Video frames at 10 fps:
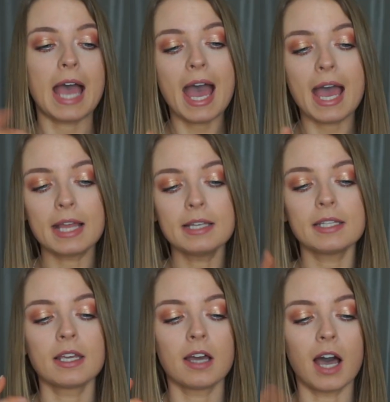And
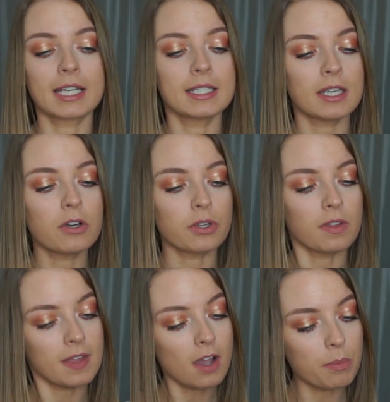I can tell you
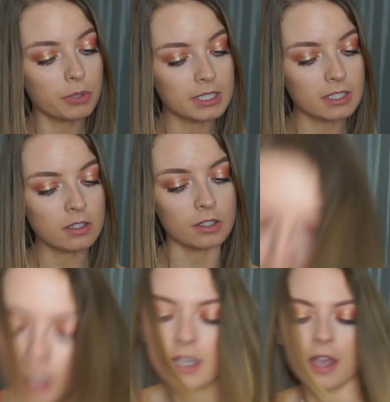that they are pretty good.
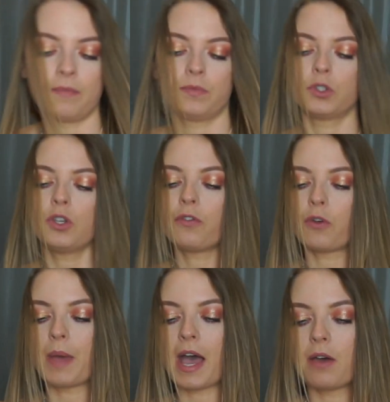So yeah, 2 for
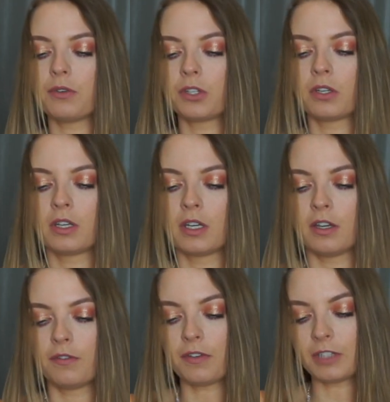£1,
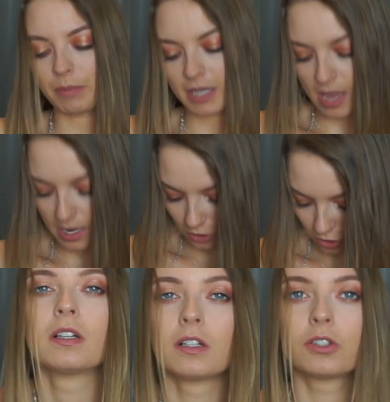50p each.